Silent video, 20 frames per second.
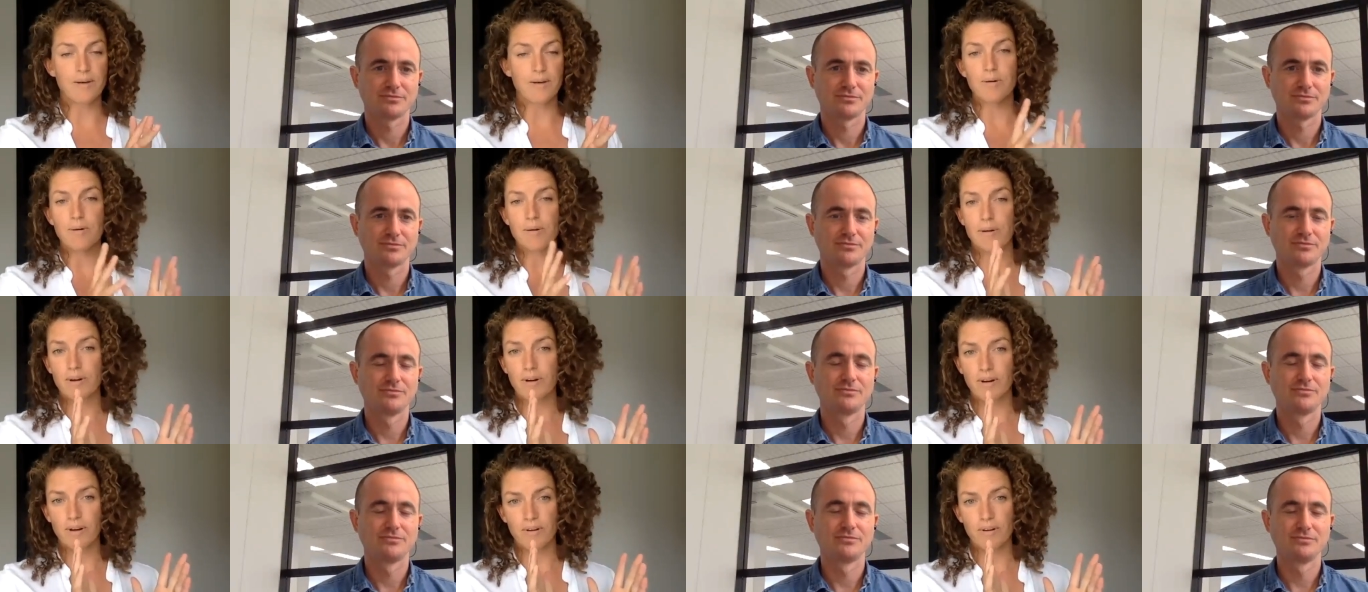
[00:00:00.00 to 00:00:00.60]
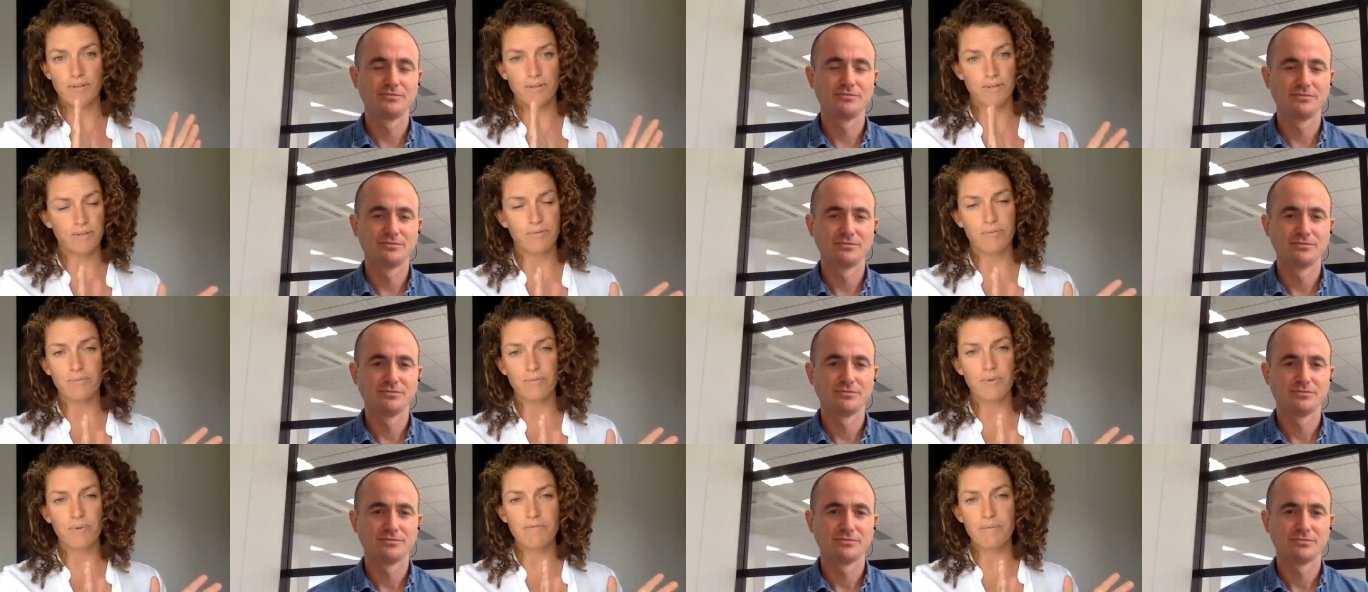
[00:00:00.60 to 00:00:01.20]
Speaker 1: Mm-hmm.
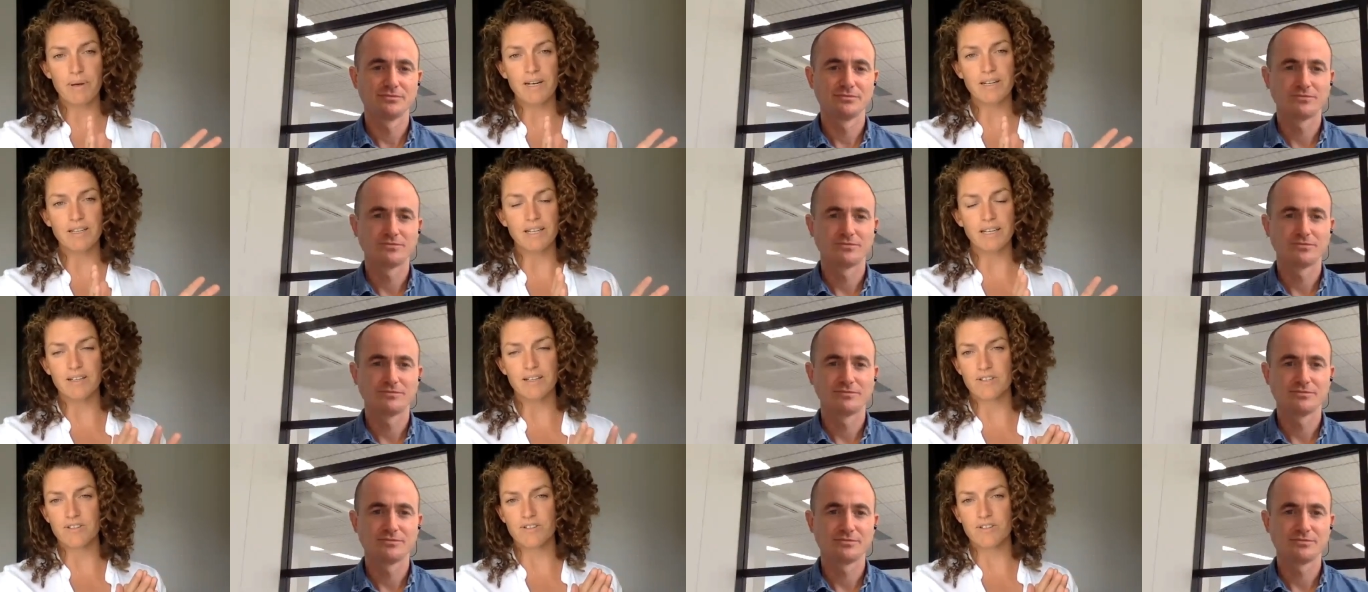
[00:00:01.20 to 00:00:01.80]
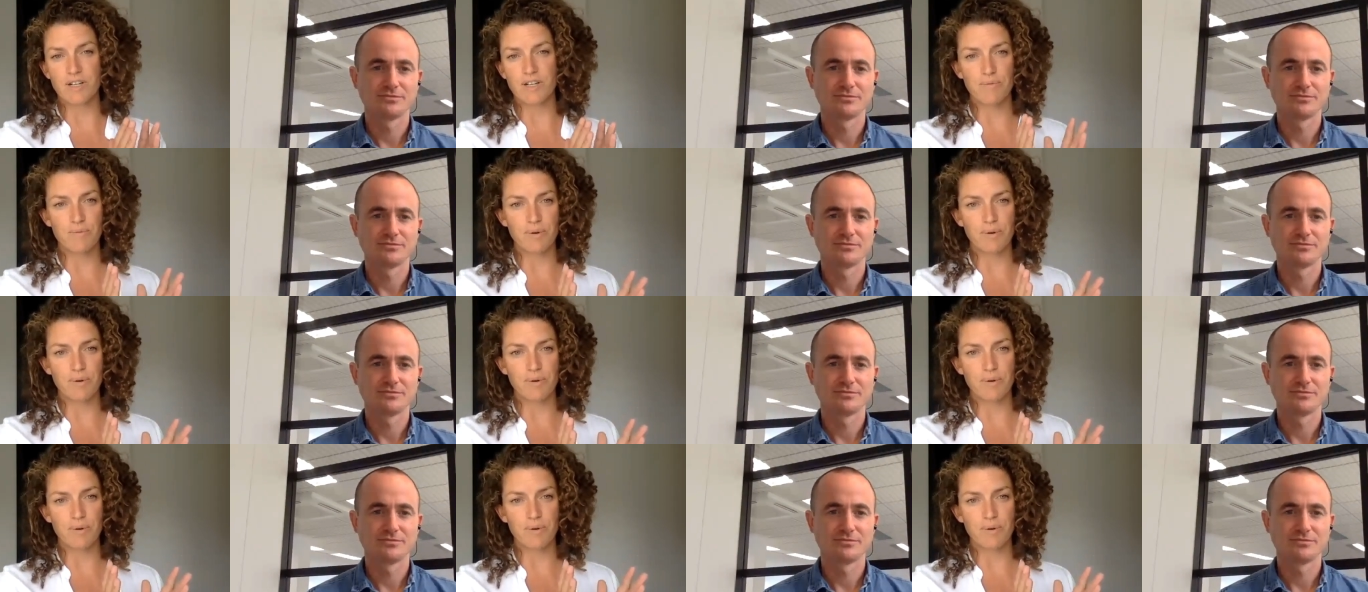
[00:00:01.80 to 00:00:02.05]
We've been in industry,